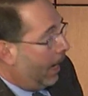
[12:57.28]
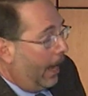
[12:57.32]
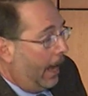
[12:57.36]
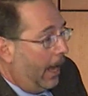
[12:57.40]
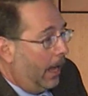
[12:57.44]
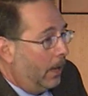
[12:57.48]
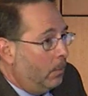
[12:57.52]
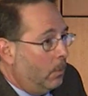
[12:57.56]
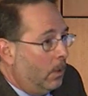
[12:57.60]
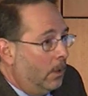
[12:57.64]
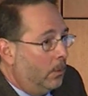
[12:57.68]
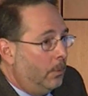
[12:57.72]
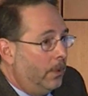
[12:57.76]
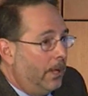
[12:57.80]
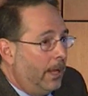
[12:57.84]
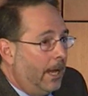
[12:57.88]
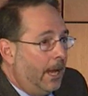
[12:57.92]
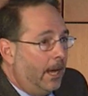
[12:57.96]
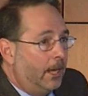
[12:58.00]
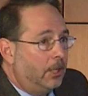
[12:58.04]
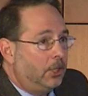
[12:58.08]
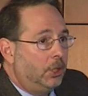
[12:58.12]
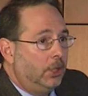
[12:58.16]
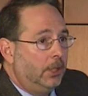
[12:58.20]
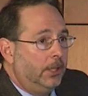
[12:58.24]
And when we
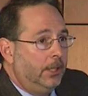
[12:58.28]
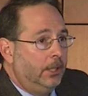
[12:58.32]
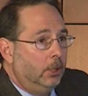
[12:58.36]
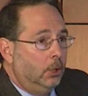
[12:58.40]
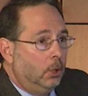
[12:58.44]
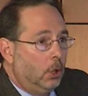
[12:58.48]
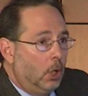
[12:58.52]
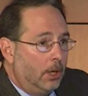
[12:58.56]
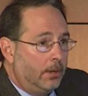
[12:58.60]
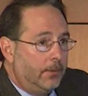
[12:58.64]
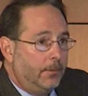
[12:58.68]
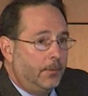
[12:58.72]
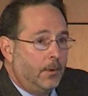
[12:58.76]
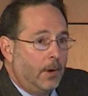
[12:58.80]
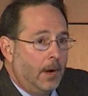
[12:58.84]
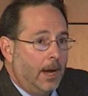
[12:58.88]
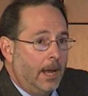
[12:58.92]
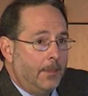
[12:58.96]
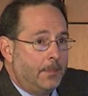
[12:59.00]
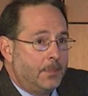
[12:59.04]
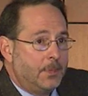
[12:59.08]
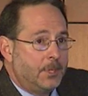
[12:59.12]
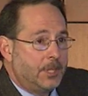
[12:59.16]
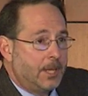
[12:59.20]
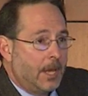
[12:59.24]
actually looked for
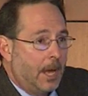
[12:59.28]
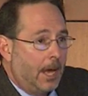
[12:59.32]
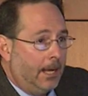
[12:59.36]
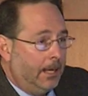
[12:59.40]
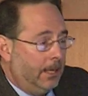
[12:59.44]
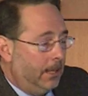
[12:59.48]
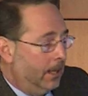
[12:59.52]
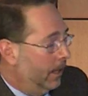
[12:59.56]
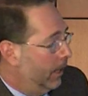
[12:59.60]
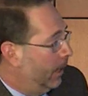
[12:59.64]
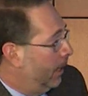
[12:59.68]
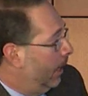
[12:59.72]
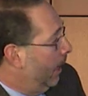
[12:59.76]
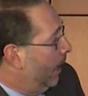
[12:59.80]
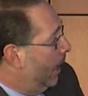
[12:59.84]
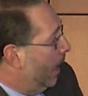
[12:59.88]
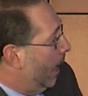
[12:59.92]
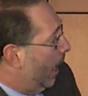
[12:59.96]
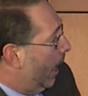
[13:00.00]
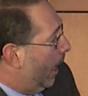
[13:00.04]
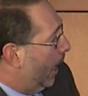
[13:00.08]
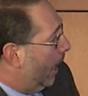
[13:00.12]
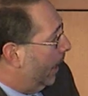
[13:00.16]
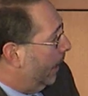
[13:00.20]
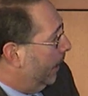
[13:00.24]
hepcidin
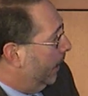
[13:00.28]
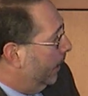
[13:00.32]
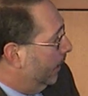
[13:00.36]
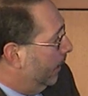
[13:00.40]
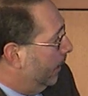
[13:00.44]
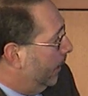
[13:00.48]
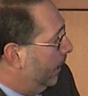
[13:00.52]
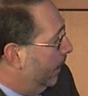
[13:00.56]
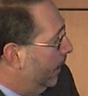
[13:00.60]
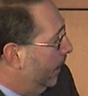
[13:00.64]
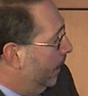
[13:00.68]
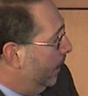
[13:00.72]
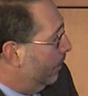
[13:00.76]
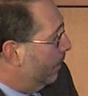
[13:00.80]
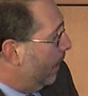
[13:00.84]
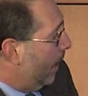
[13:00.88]
in kidney